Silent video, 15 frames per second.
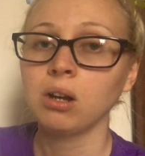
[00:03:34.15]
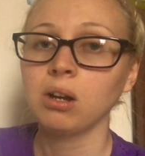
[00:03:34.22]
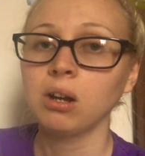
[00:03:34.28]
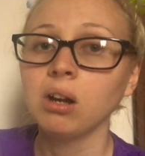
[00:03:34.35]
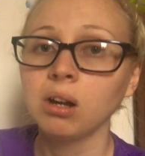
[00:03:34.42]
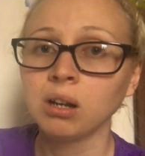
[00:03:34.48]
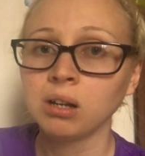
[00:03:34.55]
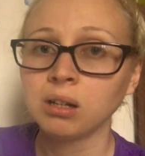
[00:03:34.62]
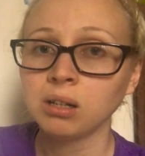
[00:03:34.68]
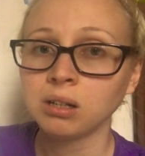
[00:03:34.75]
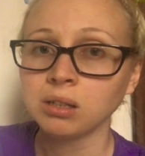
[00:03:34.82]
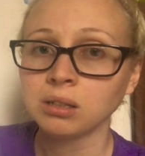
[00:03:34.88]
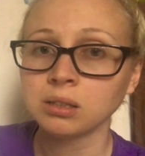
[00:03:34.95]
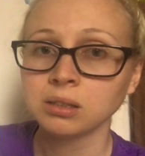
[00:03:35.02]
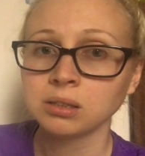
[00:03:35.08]

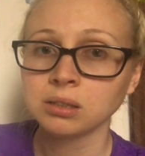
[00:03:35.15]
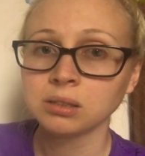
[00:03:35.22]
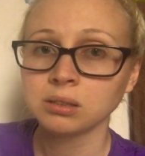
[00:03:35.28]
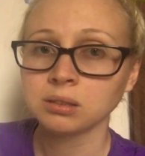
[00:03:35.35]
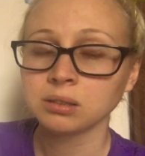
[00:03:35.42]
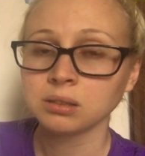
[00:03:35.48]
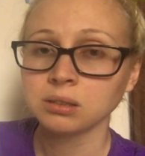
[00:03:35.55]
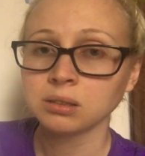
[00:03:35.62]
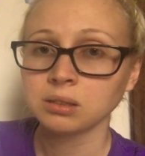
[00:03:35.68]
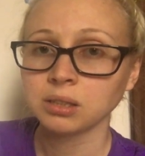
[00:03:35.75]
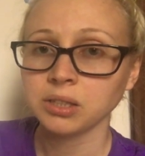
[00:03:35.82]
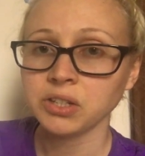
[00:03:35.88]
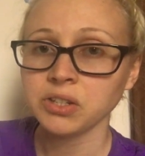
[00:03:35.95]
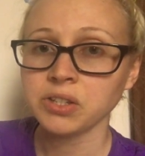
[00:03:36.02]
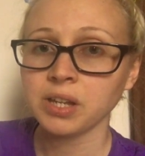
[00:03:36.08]

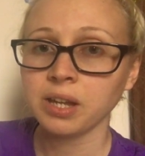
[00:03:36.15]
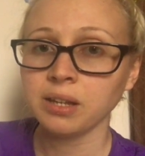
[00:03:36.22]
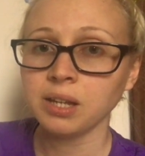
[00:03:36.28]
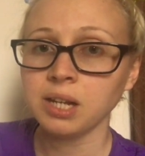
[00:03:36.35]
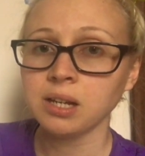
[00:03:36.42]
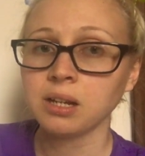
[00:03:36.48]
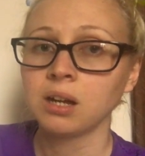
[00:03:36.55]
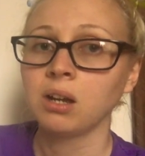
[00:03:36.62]
Can you say that?